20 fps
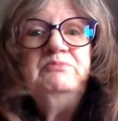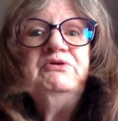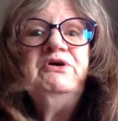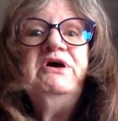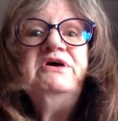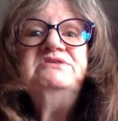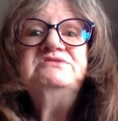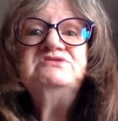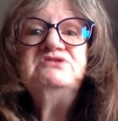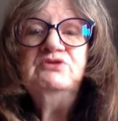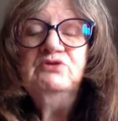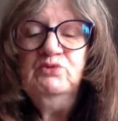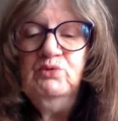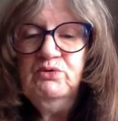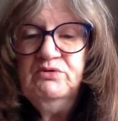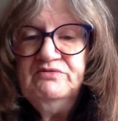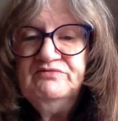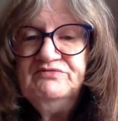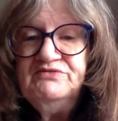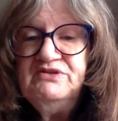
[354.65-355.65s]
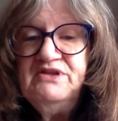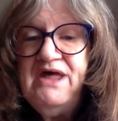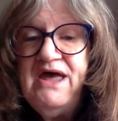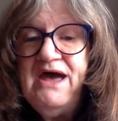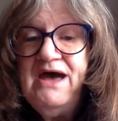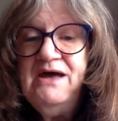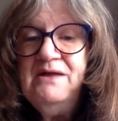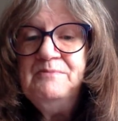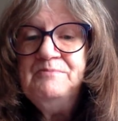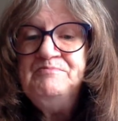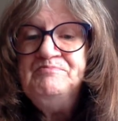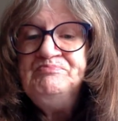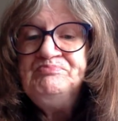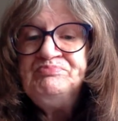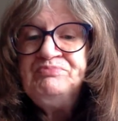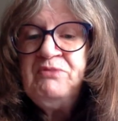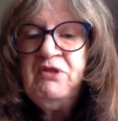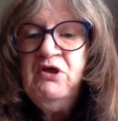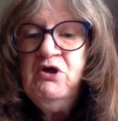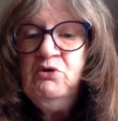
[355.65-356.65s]
Praise the Lord for that,
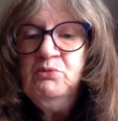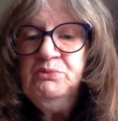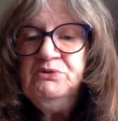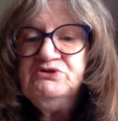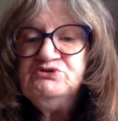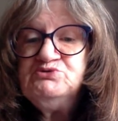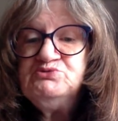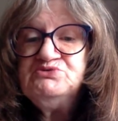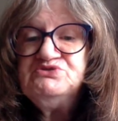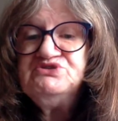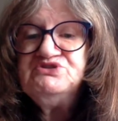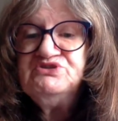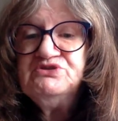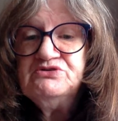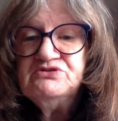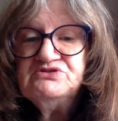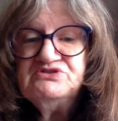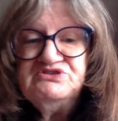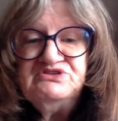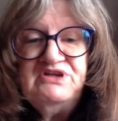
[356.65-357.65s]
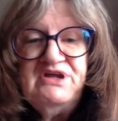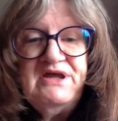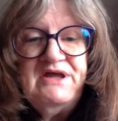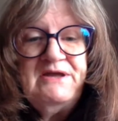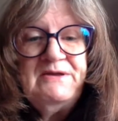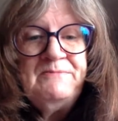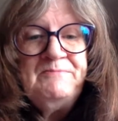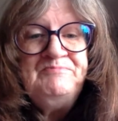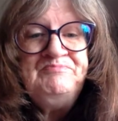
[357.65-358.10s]
which was Thursday.